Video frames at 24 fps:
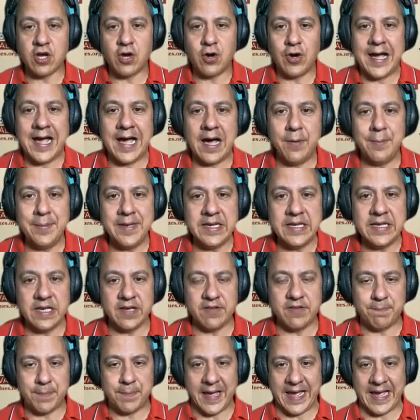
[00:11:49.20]
And so how
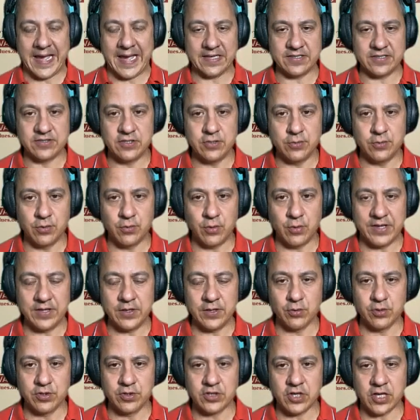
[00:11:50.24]
many have passed?
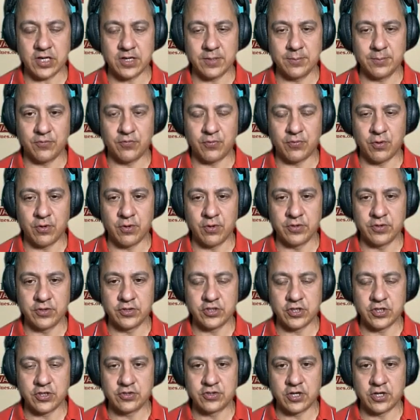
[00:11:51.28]
I think we were talking
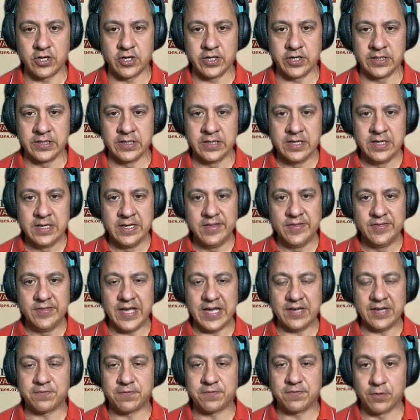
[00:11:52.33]
before the show started
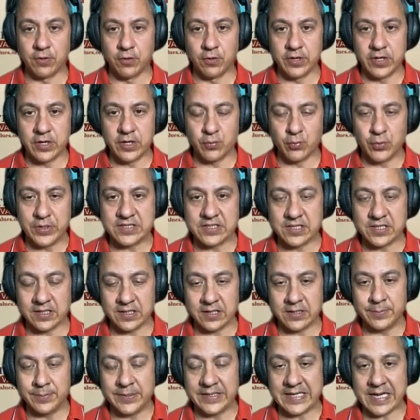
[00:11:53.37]
that Florida
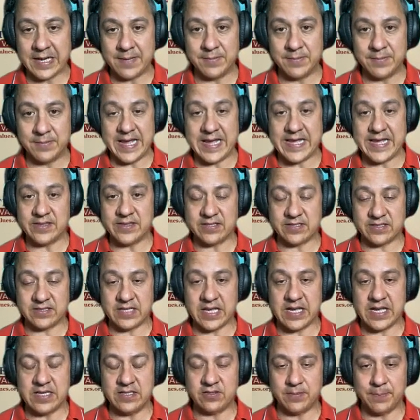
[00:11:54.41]
recently became the
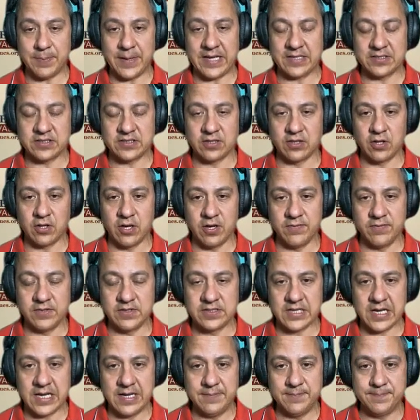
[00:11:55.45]
8th state to pass a
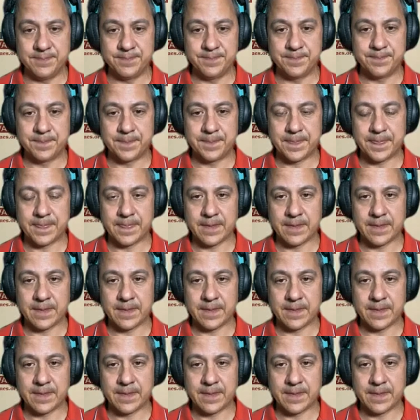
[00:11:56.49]
law of this type.